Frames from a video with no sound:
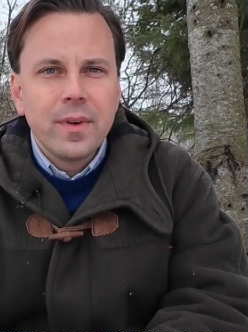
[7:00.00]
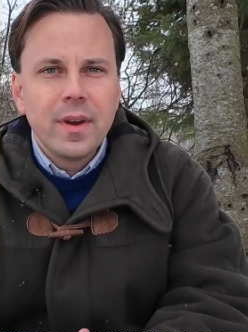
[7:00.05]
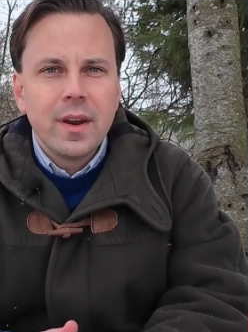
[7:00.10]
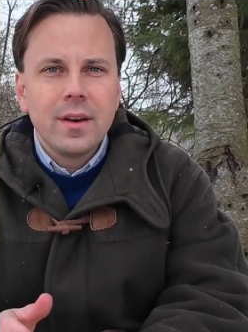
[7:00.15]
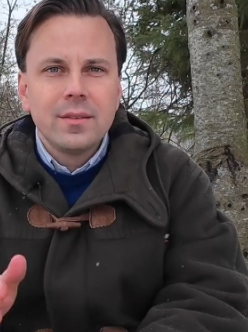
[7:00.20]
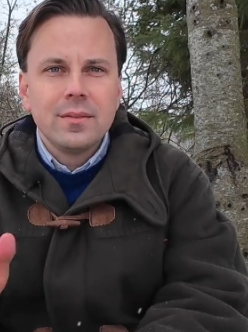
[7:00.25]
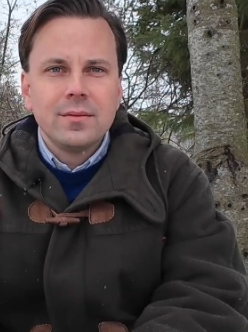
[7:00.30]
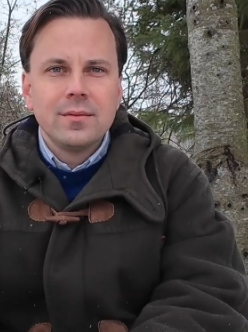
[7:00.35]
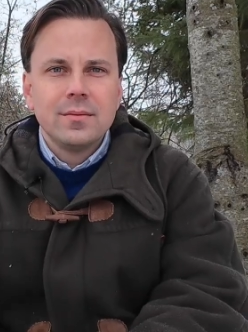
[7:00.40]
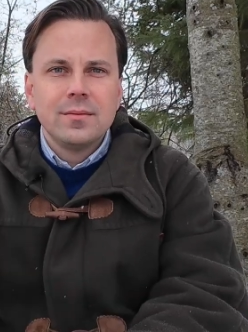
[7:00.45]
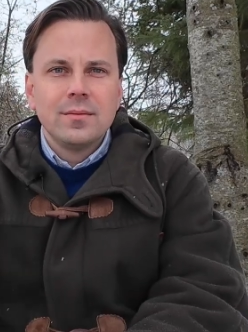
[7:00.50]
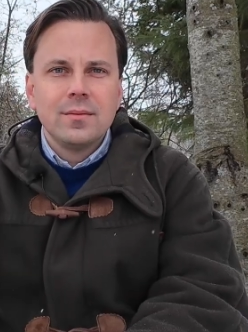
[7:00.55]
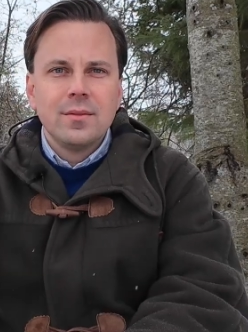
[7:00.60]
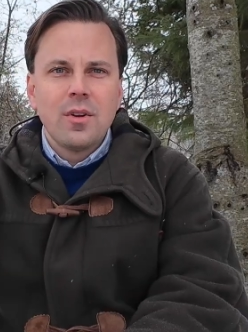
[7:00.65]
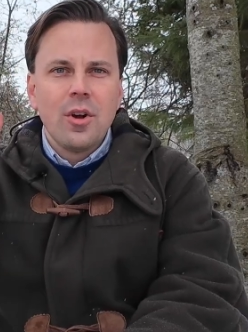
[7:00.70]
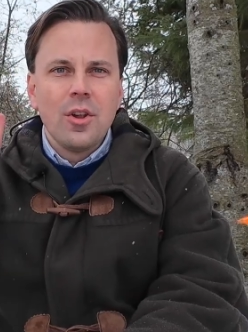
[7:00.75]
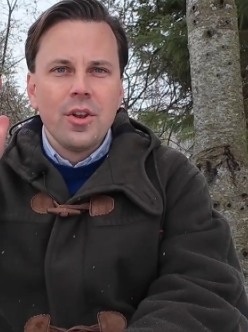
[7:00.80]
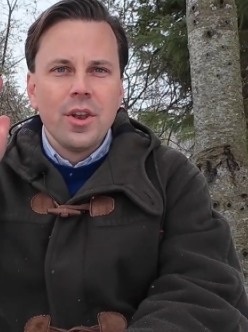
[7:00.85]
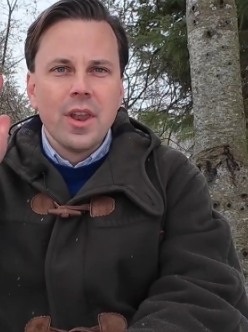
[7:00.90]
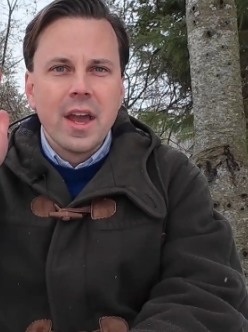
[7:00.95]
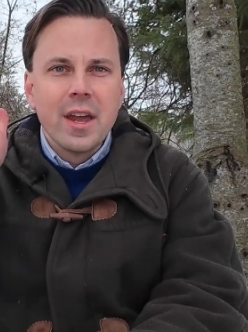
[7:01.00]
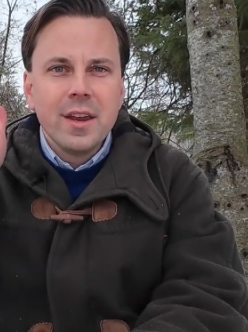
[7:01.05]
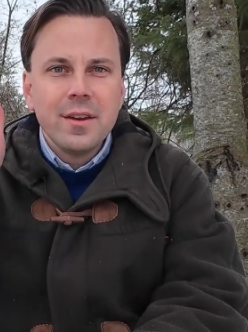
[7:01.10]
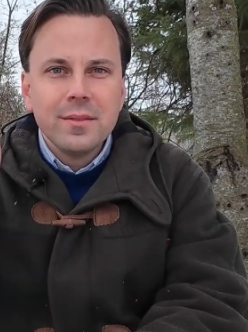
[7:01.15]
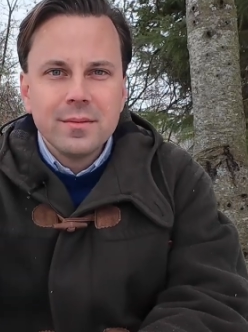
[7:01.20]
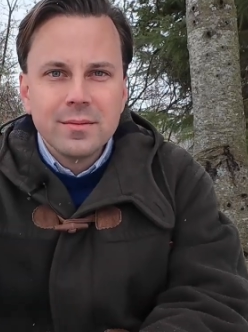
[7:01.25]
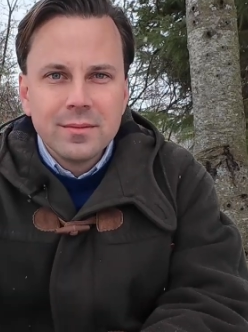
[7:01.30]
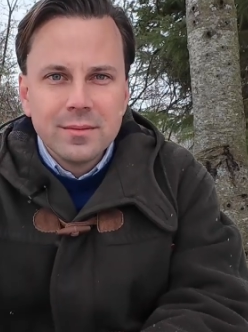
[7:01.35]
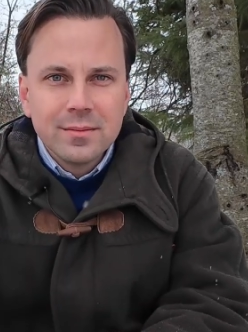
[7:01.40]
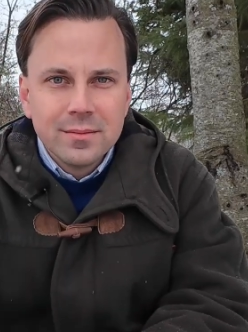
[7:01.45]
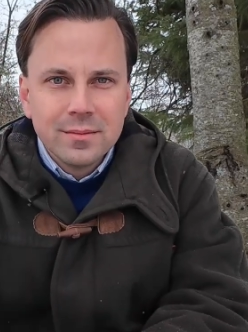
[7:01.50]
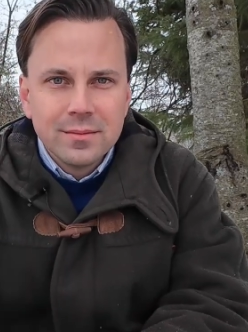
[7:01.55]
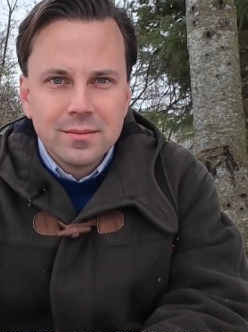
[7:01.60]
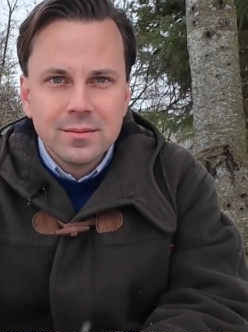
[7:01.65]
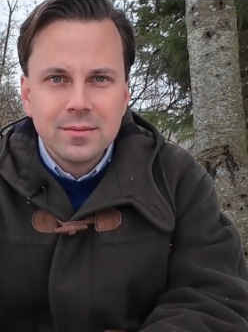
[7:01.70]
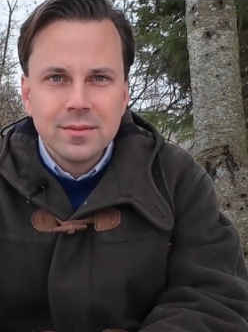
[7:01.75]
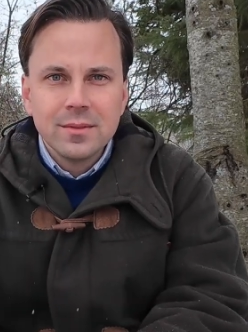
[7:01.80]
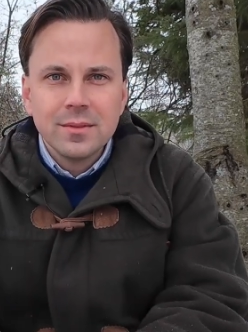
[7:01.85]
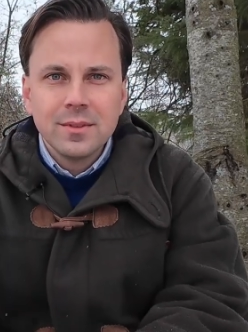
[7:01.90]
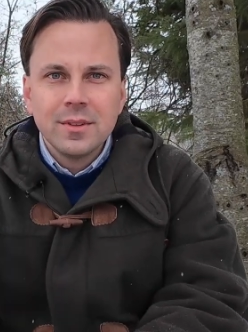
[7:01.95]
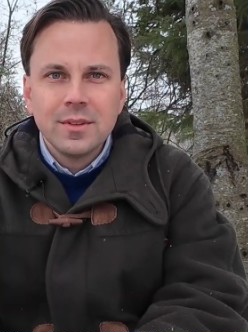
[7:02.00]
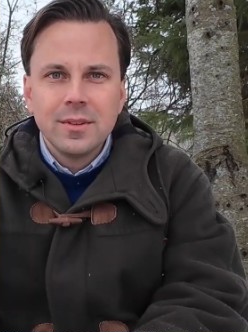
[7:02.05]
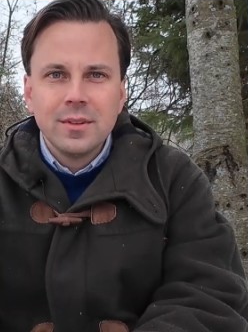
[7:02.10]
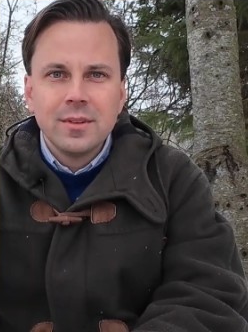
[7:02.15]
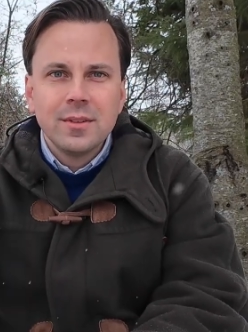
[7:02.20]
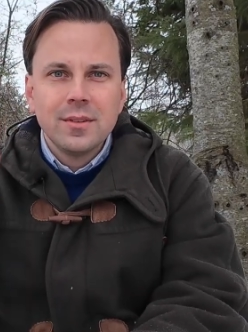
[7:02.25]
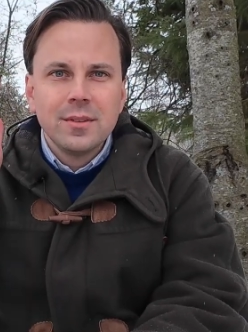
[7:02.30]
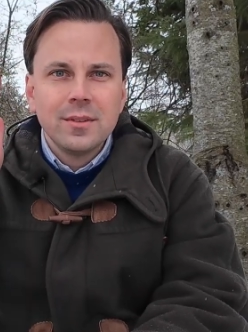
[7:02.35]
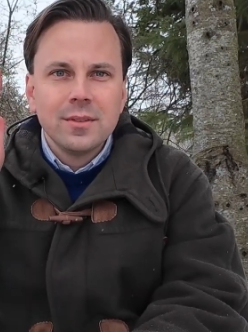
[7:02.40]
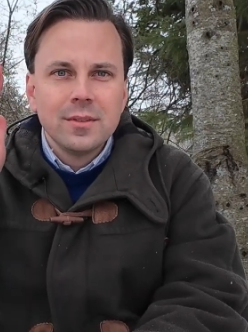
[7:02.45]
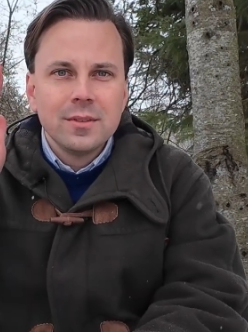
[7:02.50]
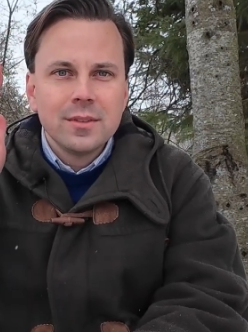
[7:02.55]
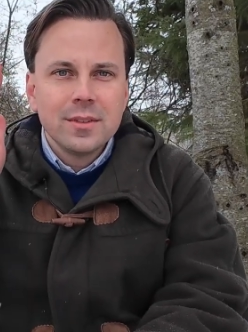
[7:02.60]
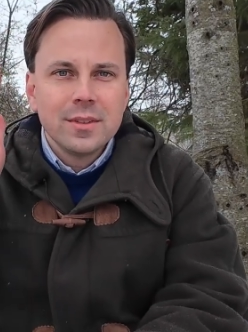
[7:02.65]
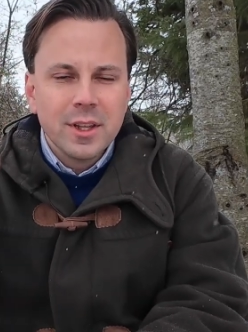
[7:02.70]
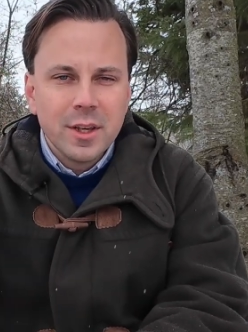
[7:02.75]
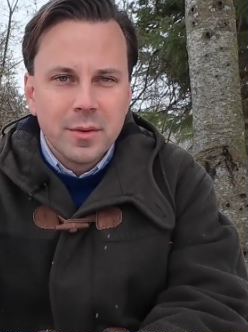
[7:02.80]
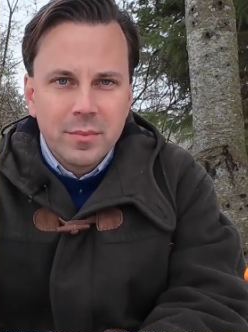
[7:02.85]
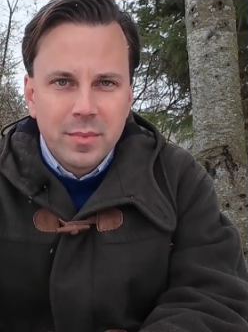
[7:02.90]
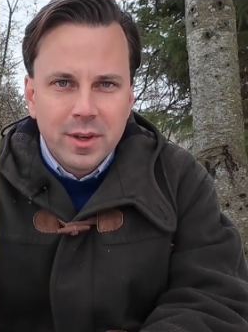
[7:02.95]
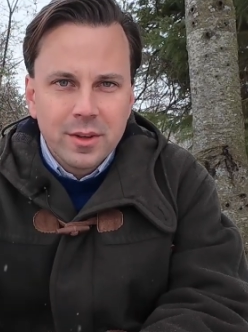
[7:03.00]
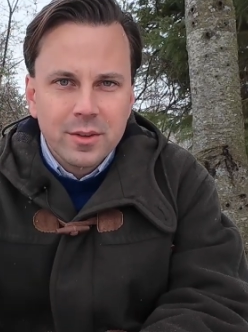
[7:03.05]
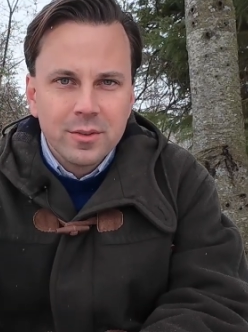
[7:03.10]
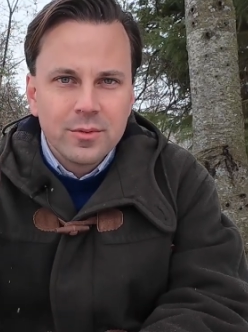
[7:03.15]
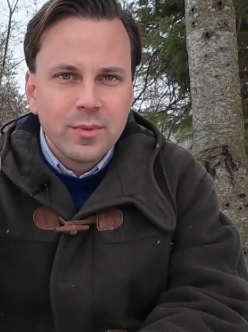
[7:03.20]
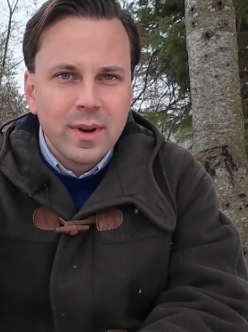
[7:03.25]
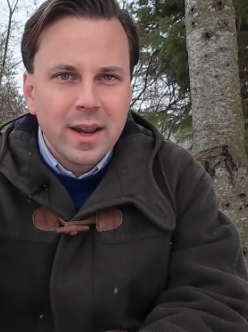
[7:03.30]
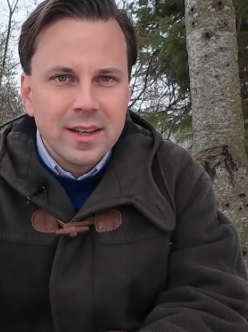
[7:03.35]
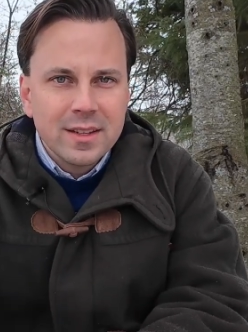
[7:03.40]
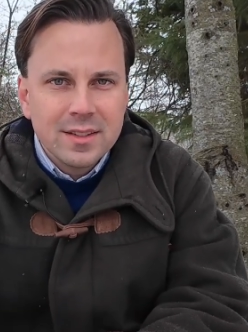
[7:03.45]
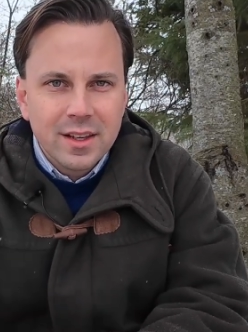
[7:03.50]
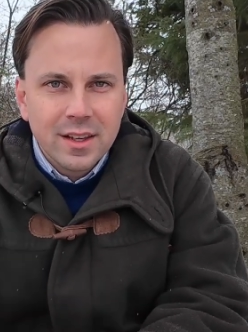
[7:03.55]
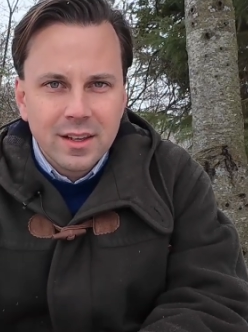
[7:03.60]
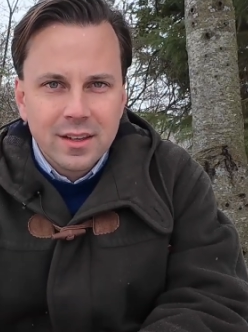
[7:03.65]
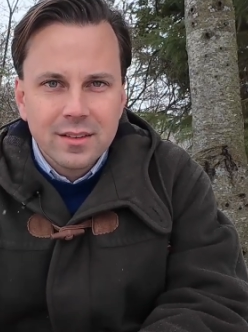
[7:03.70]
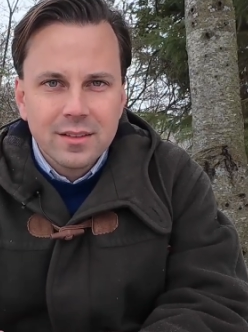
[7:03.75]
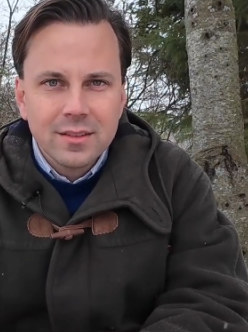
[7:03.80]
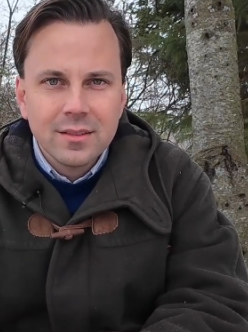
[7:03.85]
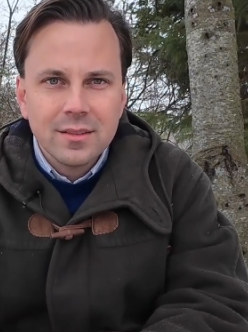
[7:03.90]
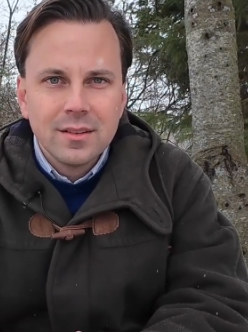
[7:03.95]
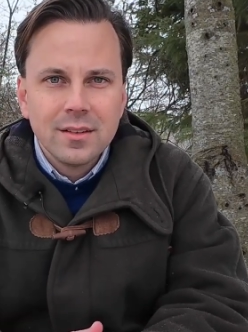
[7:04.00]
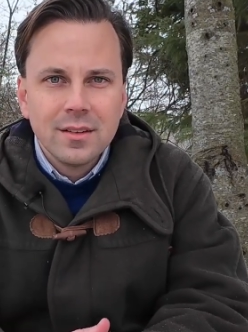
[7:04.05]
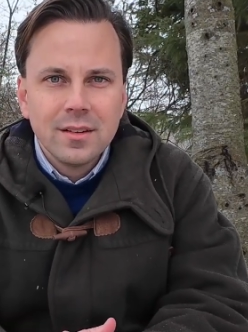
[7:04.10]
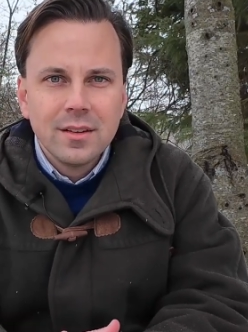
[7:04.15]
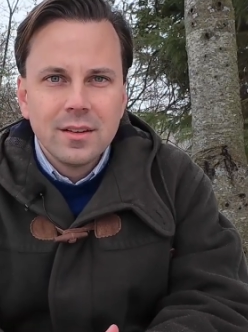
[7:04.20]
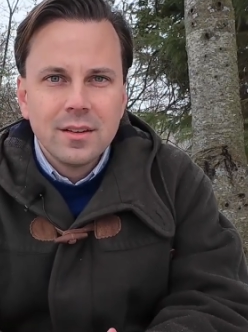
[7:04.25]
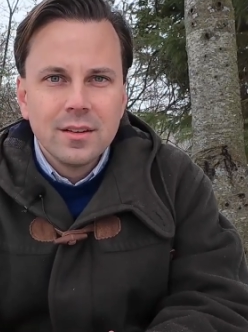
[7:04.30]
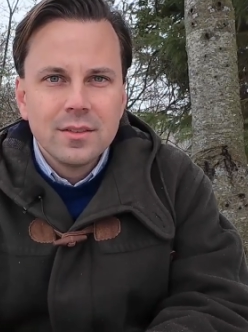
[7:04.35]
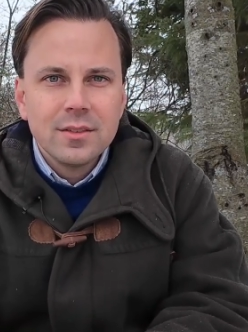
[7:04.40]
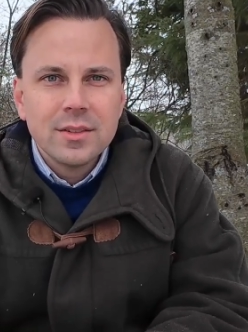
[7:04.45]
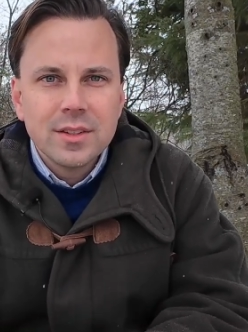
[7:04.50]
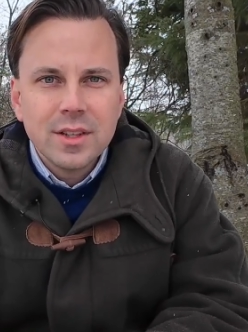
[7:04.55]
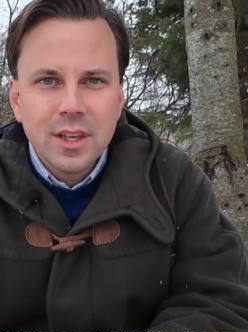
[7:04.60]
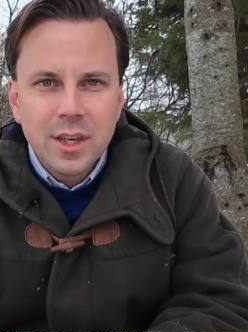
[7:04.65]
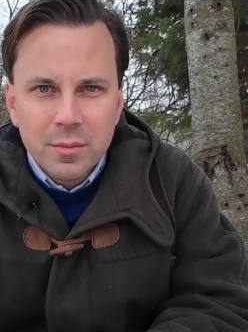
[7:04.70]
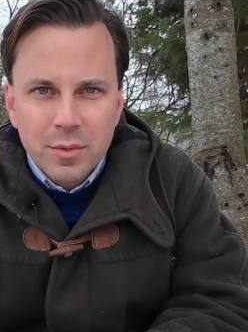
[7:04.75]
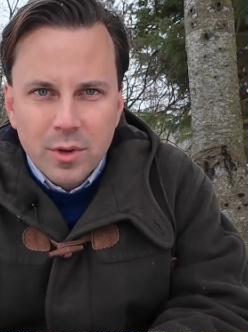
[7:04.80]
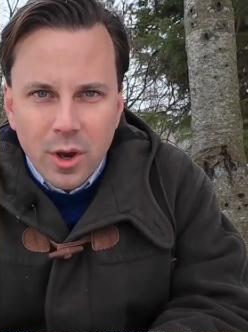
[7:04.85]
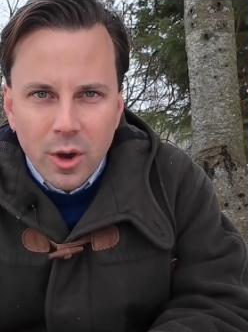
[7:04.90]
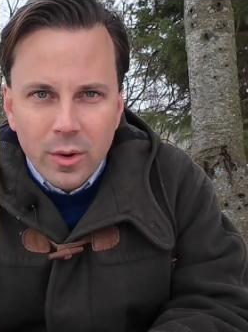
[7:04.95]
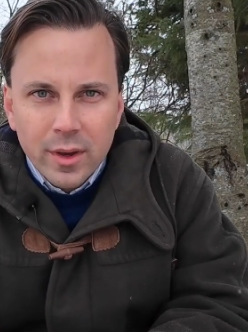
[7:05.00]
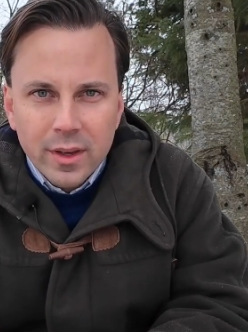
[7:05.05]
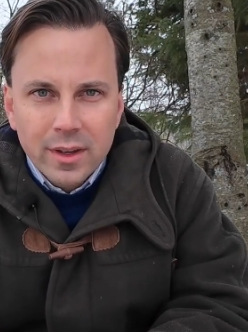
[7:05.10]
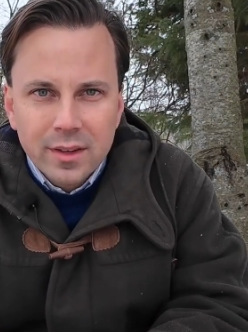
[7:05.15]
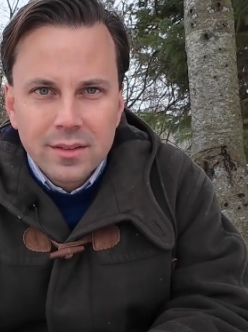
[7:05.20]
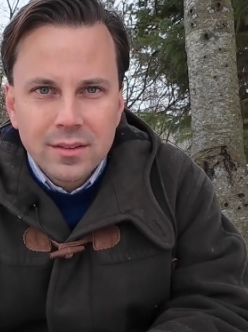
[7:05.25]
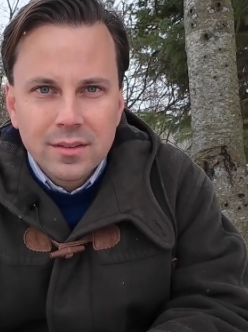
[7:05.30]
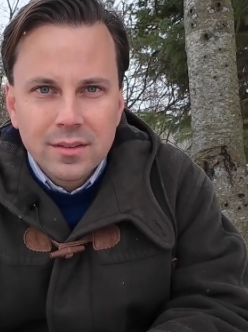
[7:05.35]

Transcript: there all night, sleeping, racing, just keep going.